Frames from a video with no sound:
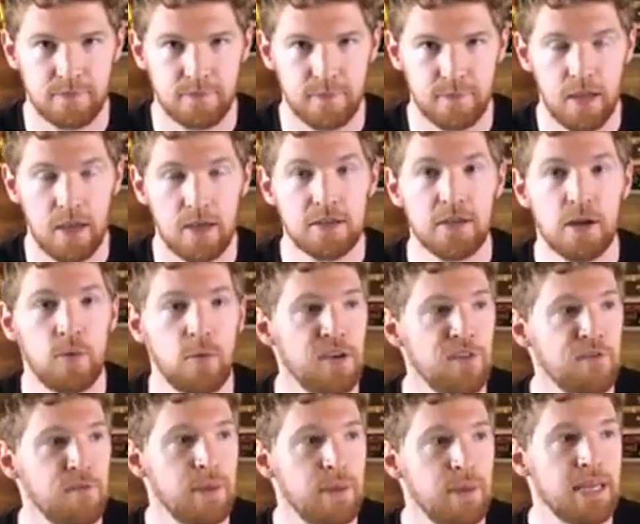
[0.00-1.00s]
So we've
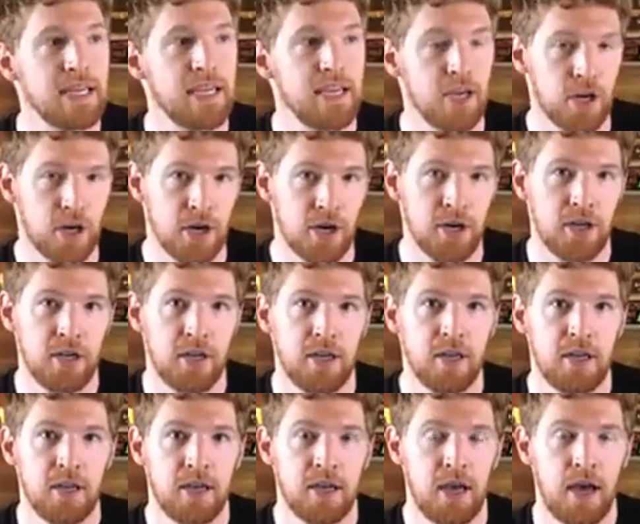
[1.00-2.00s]
been here,
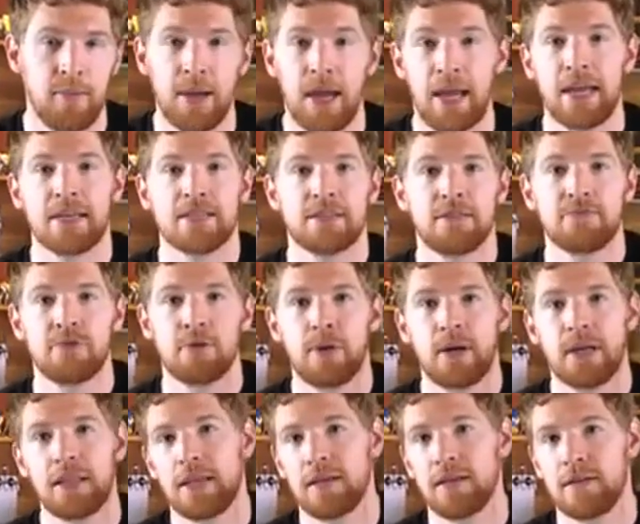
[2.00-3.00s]
I guess, and real
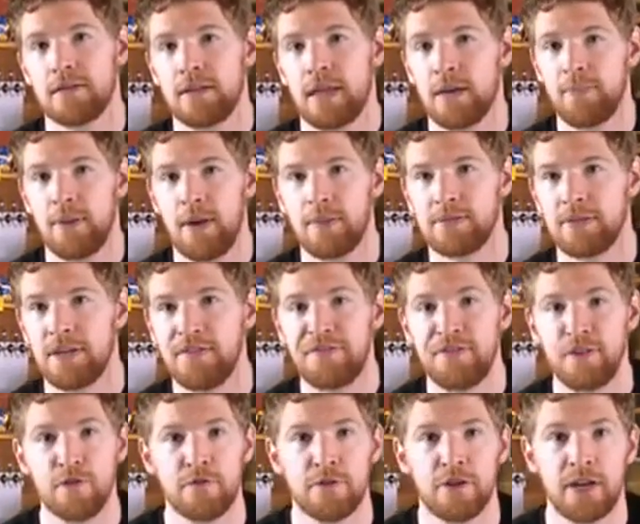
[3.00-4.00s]
quick, like Pam said,
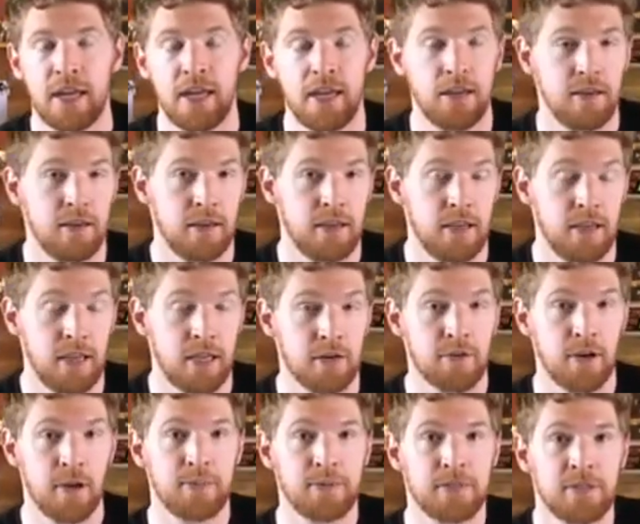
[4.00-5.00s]
feel free to
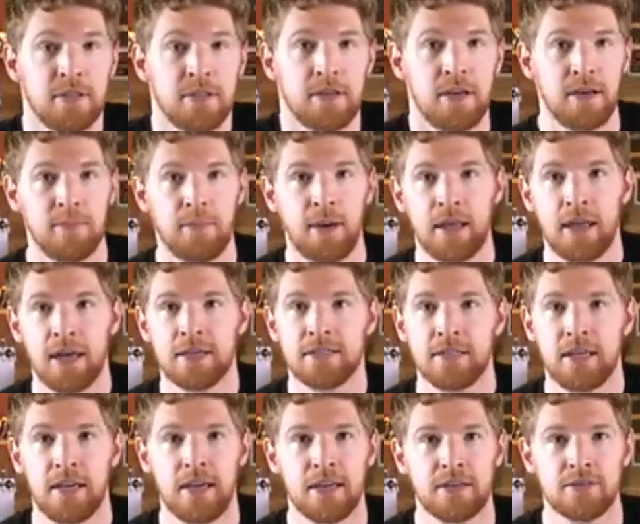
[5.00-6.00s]
interrupt. I like
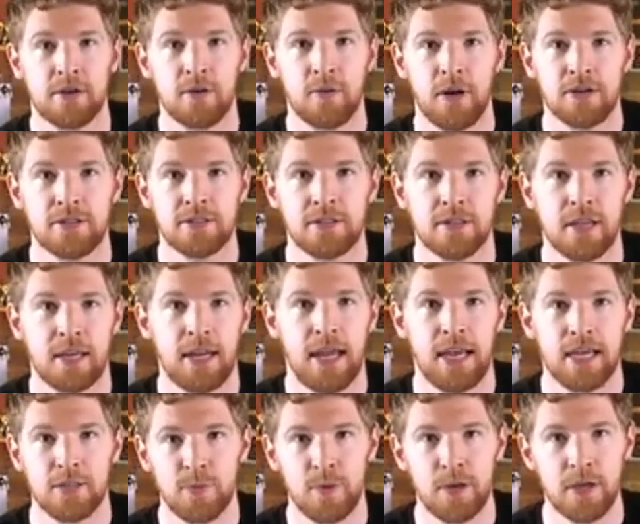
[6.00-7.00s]
to answer questions kind of
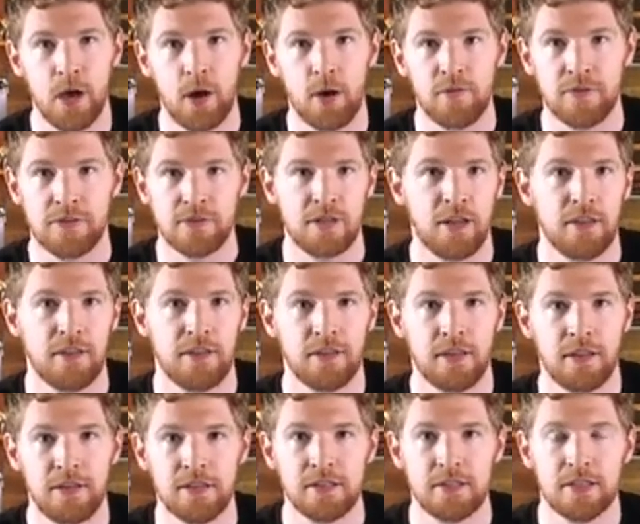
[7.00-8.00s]
as we go. If there's anything
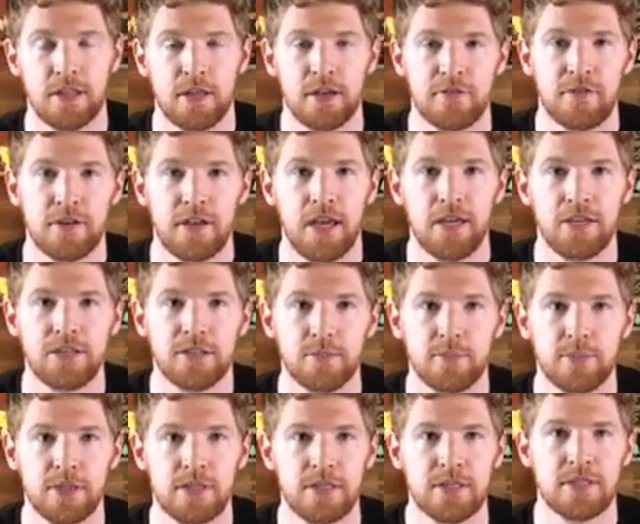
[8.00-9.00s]
that needs clarification,
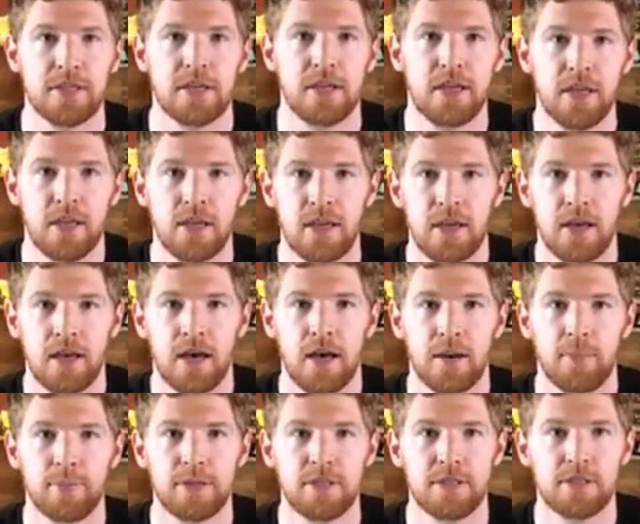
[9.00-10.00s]

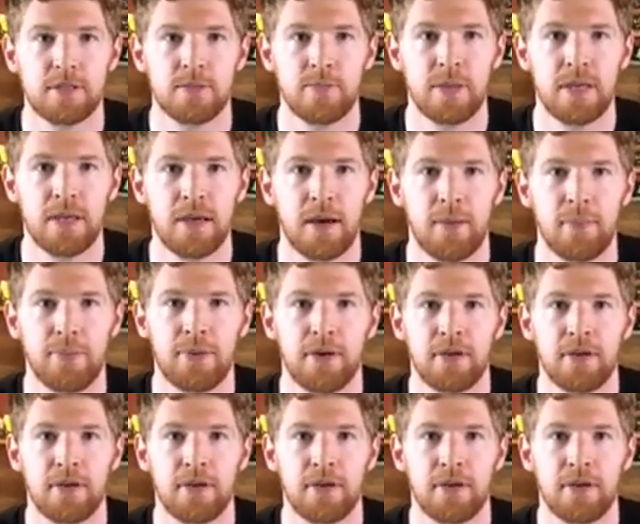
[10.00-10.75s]
please speak up.